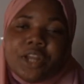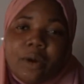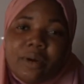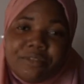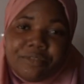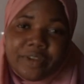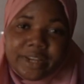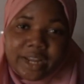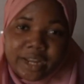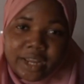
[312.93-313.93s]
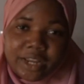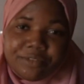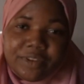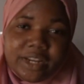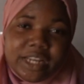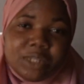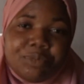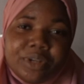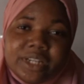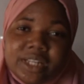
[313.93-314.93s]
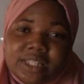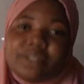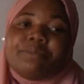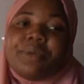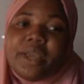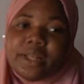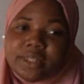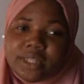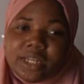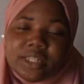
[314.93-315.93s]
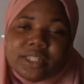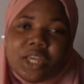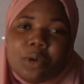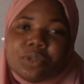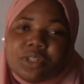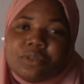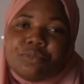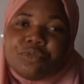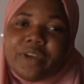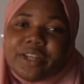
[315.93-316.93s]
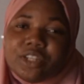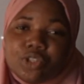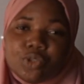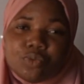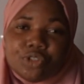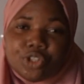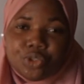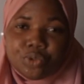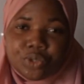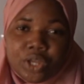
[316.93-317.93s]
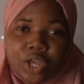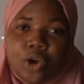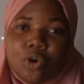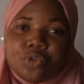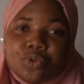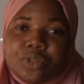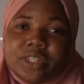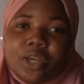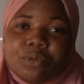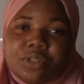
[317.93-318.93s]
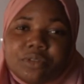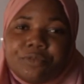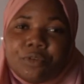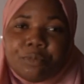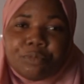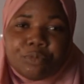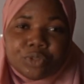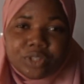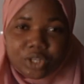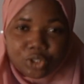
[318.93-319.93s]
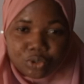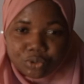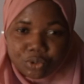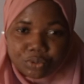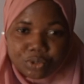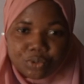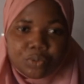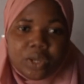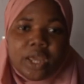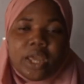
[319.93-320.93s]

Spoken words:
our feather, the feather that is pregnant in birds, and it helps in providing insulation. Also, it helps for protection also.